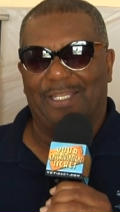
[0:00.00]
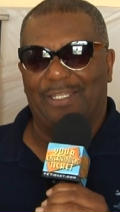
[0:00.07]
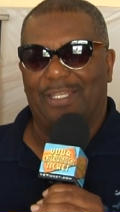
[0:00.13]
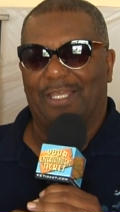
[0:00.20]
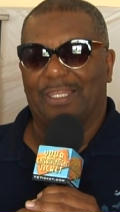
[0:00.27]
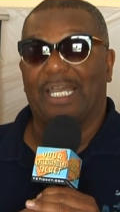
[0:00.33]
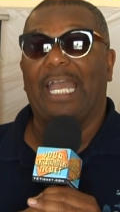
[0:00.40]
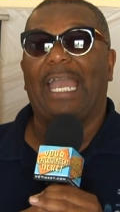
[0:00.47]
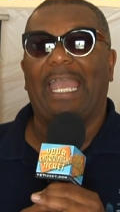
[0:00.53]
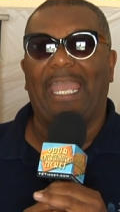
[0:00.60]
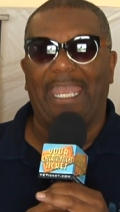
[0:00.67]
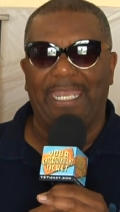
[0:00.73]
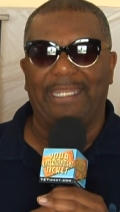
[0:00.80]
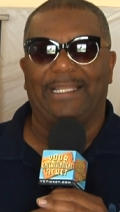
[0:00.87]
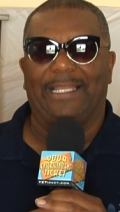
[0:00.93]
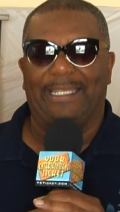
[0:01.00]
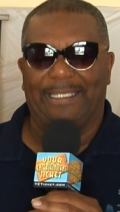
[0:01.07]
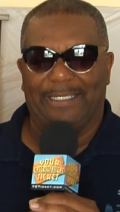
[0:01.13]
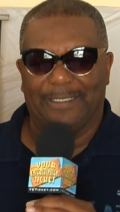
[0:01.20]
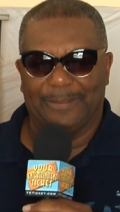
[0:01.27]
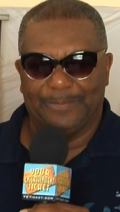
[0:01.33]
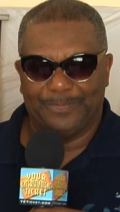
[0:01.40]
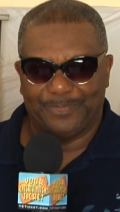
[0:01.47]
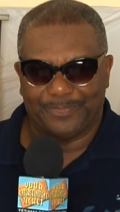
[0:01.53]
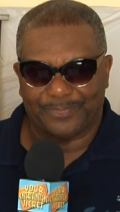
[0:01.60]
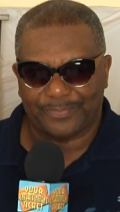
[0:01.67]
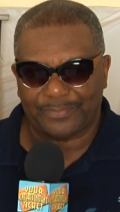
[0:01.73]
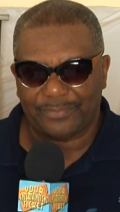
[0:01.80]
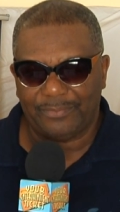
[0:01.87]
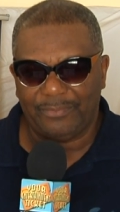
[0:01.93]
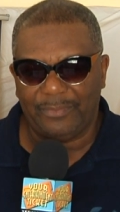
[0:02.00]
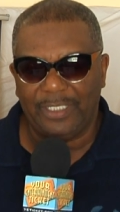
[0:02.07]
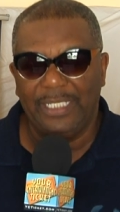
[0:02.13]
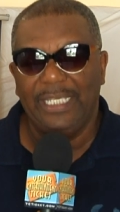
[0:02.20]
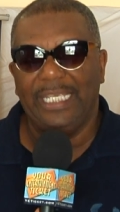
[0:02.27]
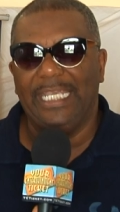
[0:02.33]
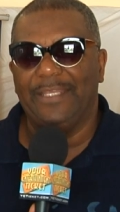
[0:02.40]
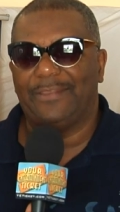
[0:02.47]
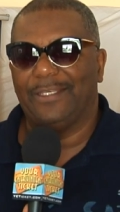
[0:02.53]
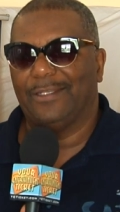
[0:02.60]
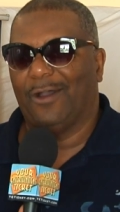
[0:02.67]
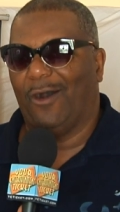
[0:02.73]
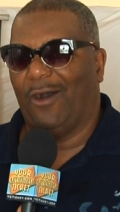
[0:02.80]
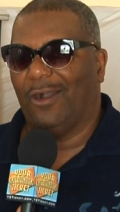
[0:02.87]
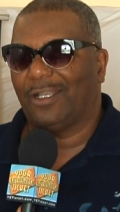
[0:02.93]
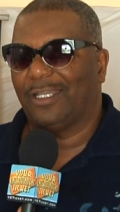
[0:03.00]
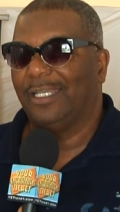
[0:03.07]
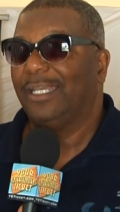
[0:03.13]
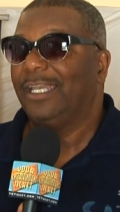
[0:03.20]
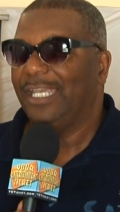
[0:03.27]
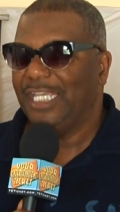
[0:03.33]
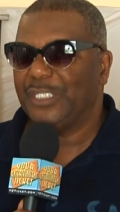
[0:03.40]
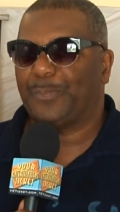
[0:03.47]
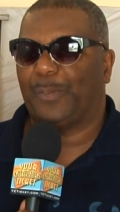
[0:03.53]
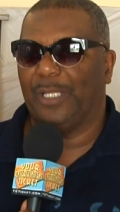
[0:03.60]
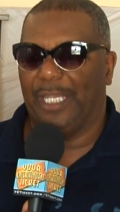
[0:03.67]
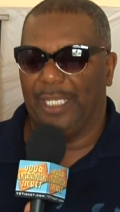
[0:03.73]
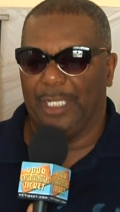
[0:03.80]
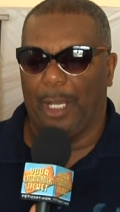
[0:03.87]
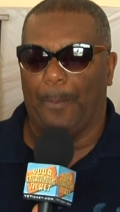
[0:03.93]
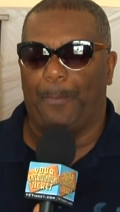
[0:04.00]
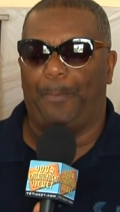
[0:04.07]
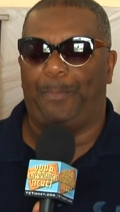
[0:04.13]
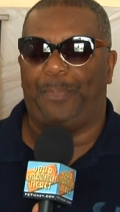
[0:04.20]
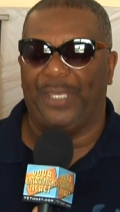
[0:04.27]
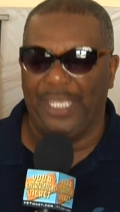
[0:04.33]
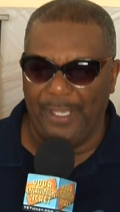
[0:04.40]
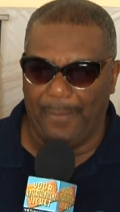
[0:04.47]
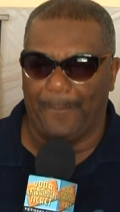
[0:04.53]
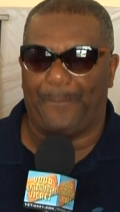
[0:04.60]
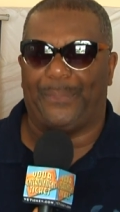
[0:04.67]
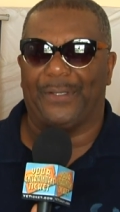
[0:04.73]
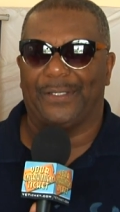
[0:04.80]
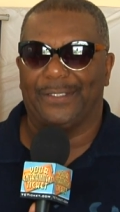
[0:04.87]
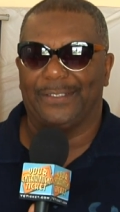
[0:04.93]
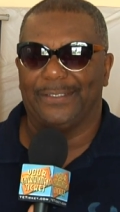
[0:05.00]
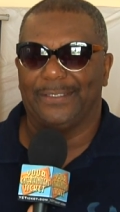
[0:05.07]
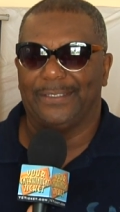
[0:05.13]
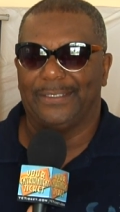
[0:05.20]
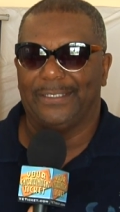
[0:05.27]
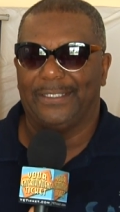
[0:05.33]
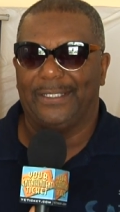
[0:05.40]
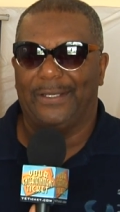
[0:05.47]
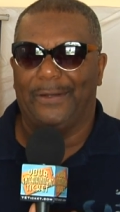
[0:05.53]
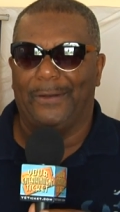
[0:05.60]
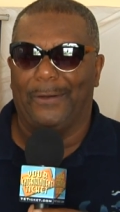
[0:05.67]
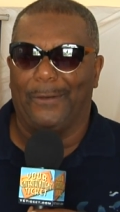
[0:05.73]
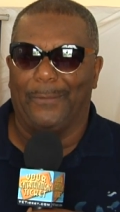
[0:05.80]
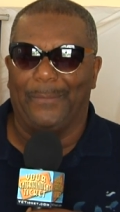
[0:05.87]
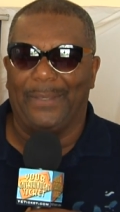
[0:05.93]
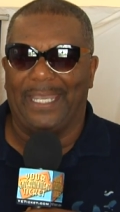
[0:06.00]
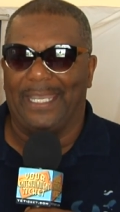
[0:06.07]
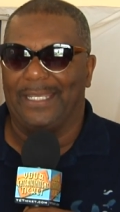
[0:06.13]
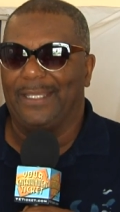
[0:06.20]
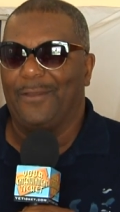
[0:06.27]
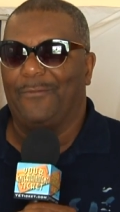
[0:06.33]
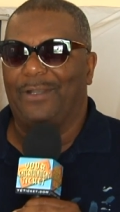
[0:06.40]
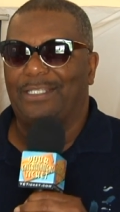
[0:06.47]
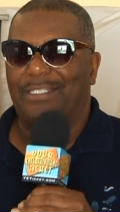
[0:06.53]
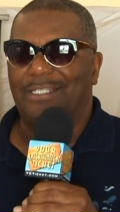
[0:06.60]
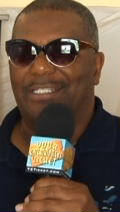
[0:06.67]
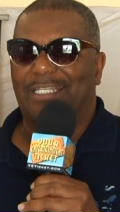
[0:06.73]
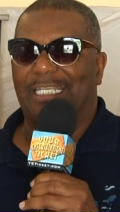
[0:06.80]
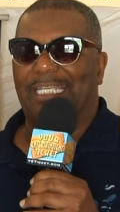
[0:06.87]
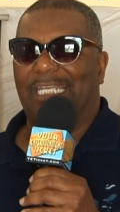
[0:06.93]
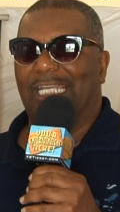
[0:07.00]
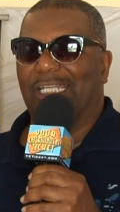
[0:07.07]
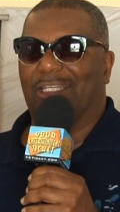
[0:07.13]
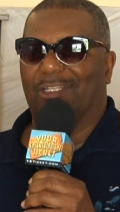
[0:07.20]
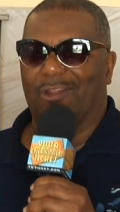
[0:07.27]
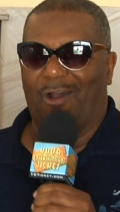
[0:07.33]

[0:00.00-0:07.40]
another alien. Ethan Hawke, he's playing a pimp. Oh, man. Wait till you see Ethan